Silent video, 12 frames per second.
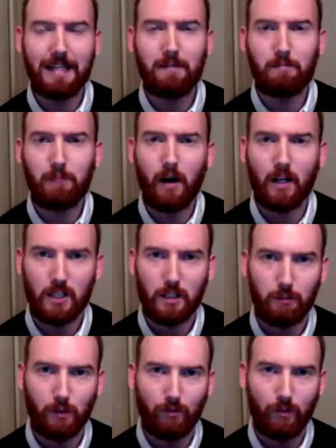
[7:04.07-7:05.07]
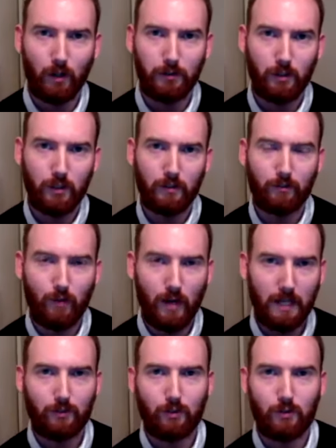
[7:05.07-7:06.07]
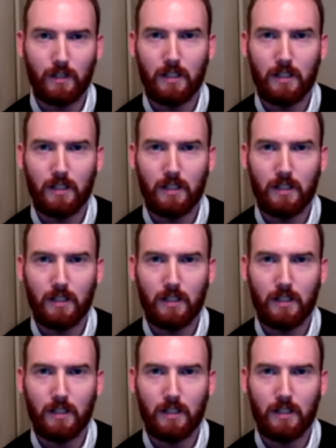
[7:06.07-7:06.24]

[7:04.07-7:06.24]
impossible for alternative grassroots